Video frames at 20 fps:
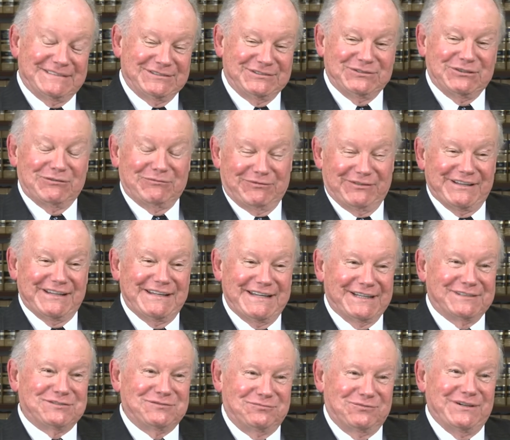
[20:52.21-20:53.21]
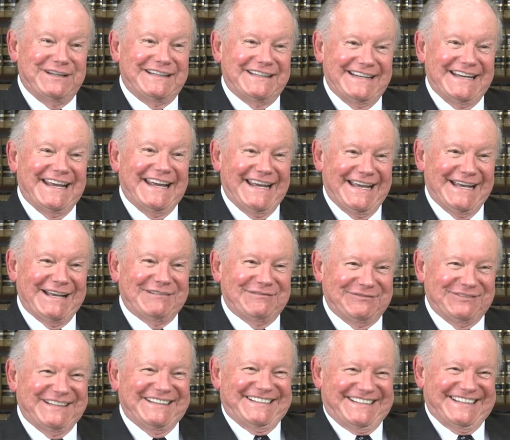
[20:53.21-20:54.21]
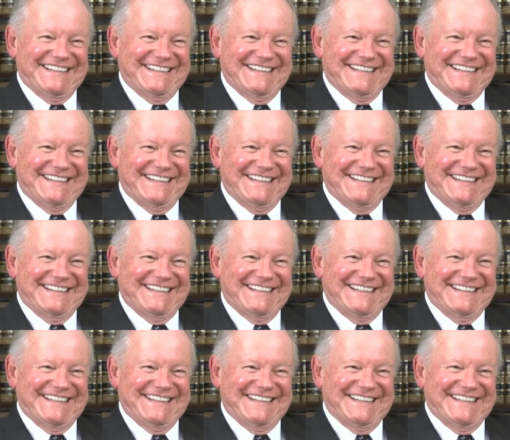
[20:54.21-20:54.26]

So for the next week and a half,